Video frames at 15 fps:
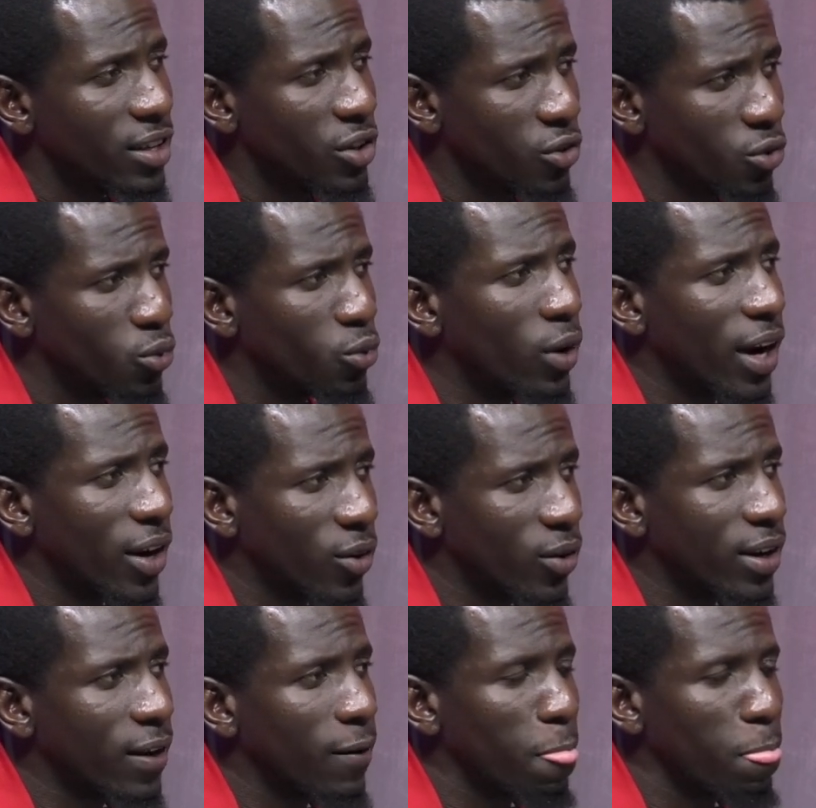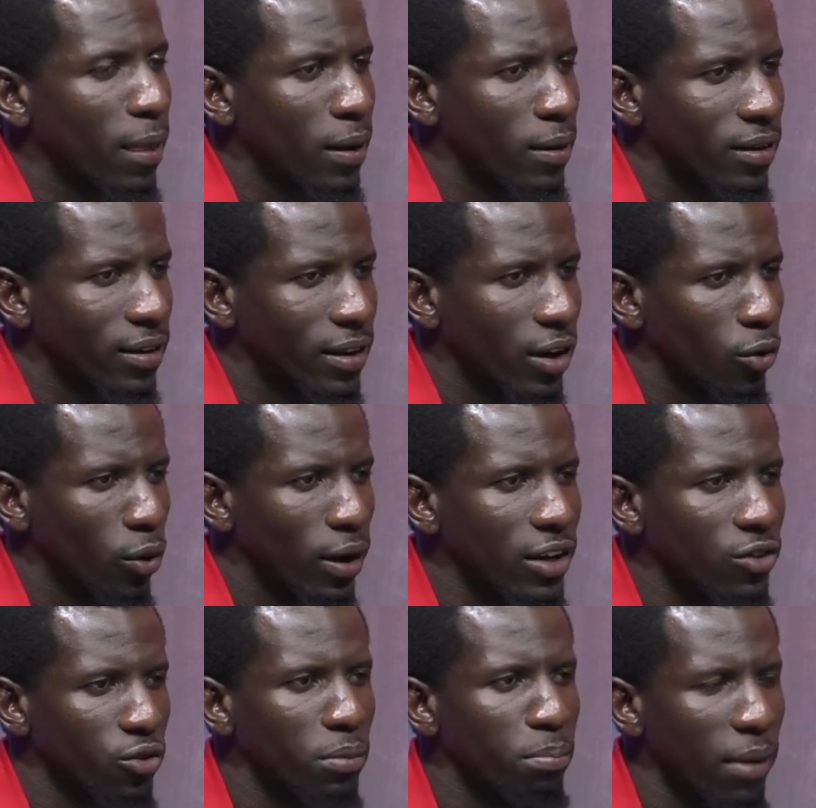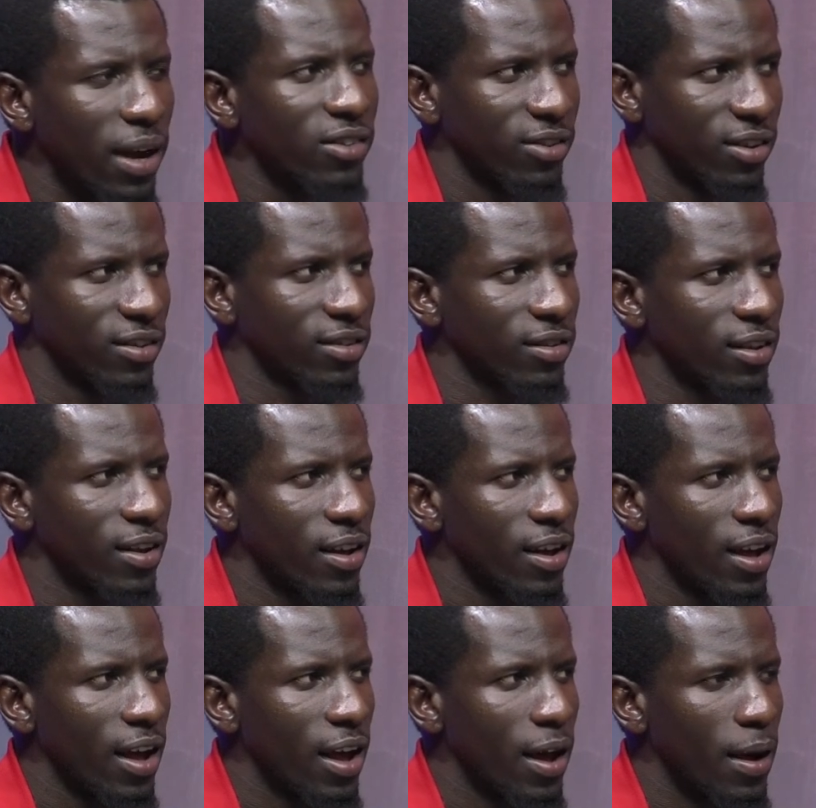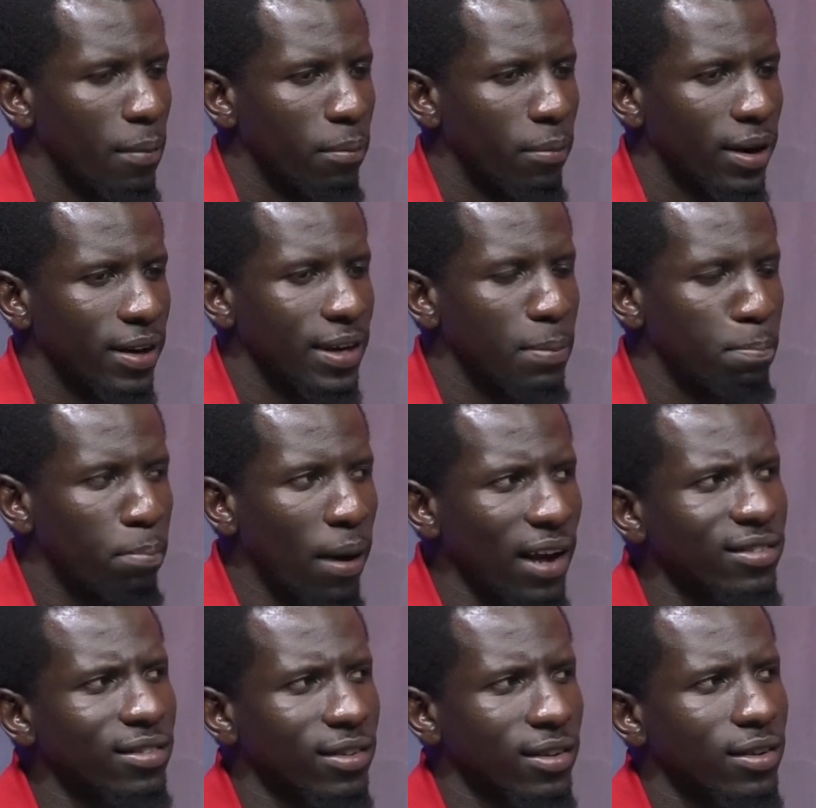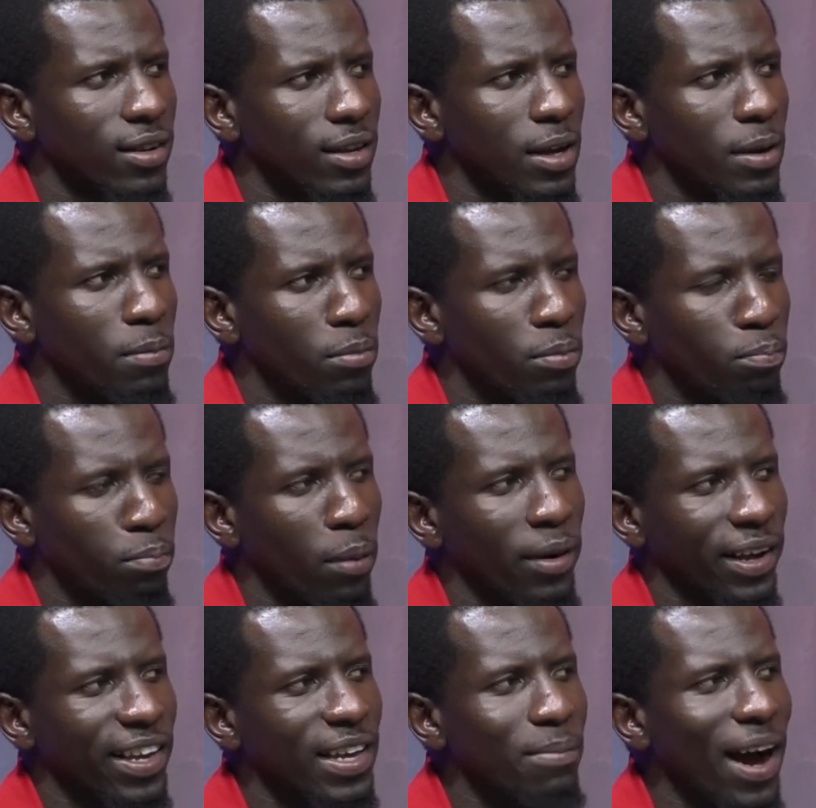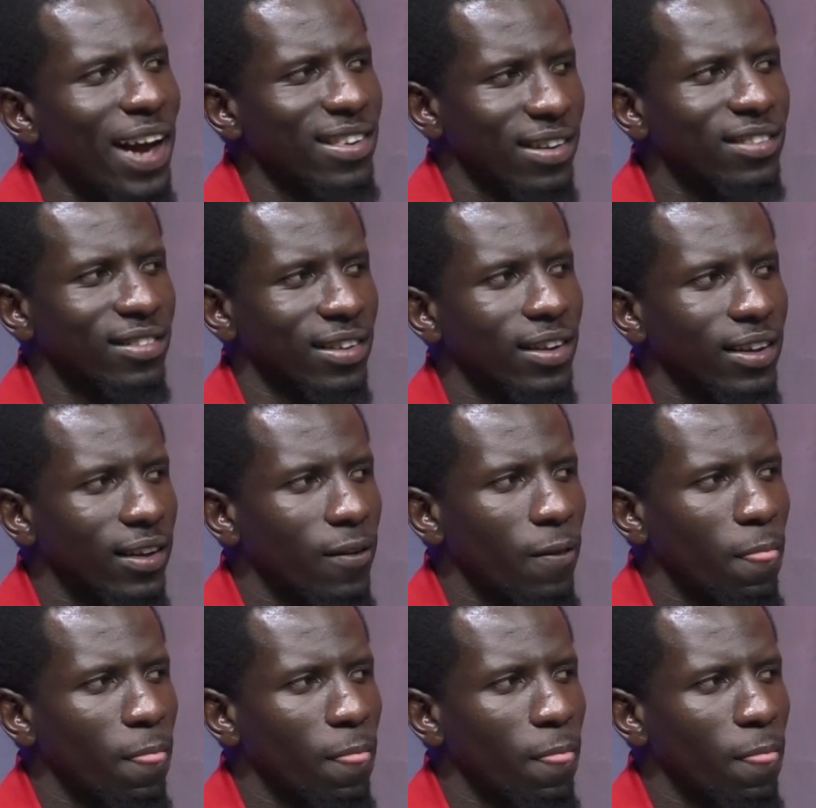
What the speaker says: issue another regulatory measures. But the past public emergency